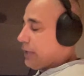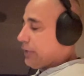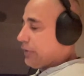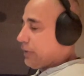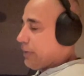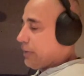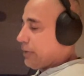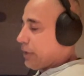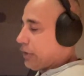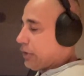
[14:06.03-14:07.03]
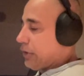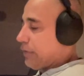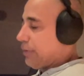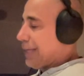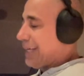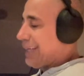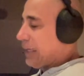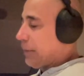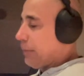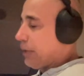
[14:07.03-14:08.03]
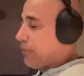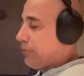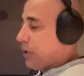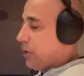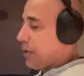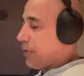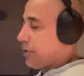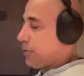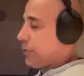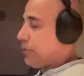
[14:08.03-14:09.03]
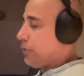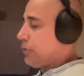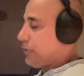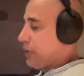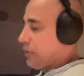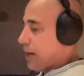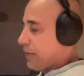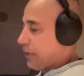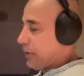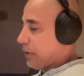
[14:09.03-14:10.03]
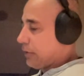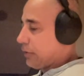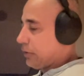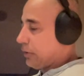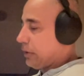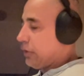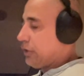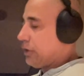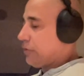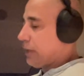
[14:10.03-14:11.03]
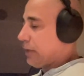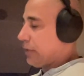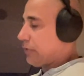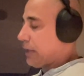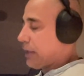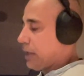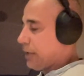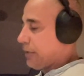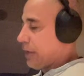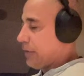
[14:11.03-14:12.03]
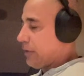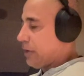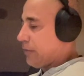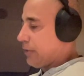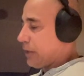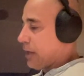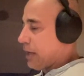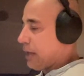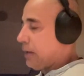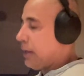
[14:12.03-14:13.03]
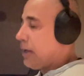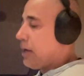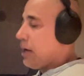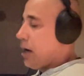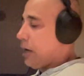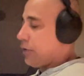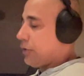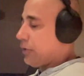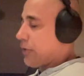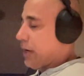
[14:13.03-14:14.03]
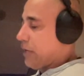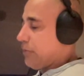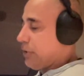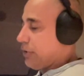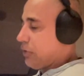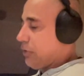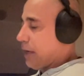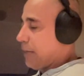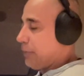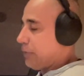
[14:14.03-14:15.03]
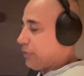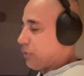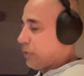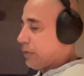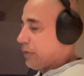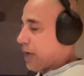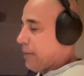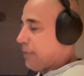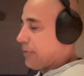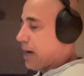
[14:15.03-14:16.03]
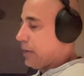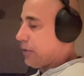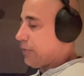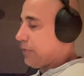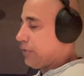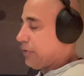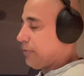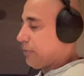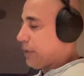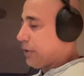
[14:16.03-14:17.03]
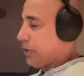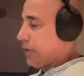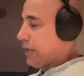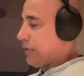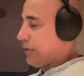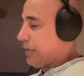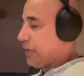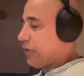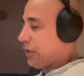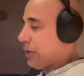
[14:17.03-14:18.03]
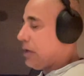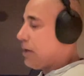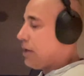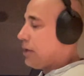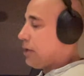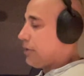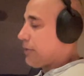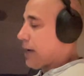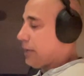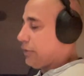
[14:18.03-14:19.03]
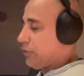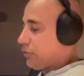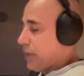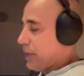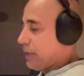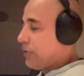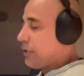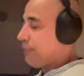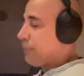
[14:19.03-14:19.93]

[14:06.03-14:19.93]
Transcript: system, and reduction in splanchnic blood flow are thought to reduce the thoracic duct circulation and triglyceride content of the chyle. Octreotide has been shown in animals to shorten the time of chylous fistula formation and cessation of chylous drainage,